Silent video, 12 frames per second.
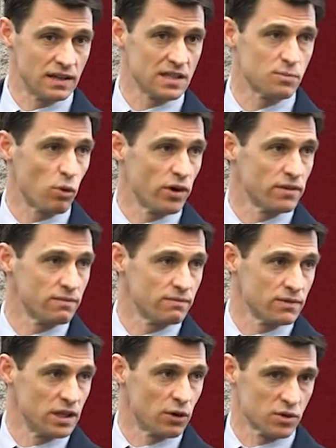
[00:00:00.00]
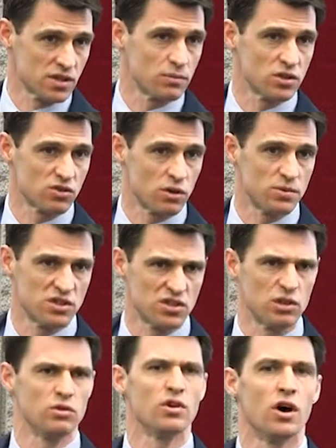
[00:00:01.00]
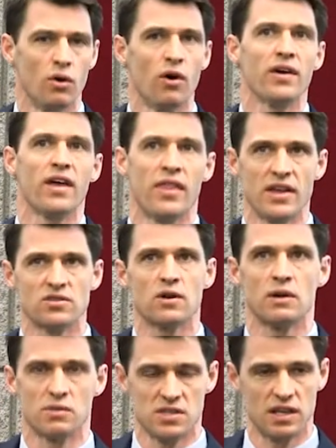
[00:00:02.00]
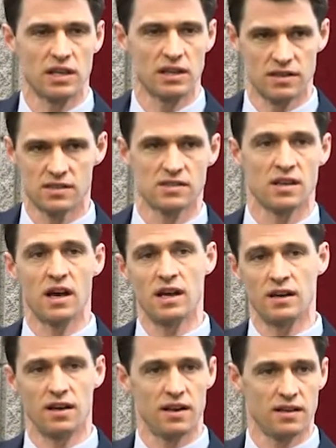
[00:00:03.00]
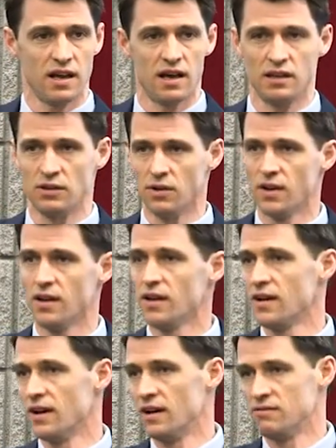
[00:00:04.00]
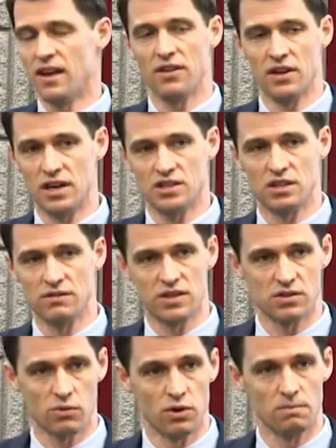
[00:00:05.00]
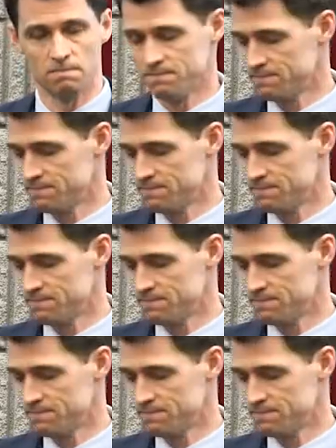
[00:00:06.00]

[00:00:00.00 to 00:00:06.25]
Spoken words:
this point, or some description so oh yeah, that's what I was thinking. This is kind of going to tie to validation of this room.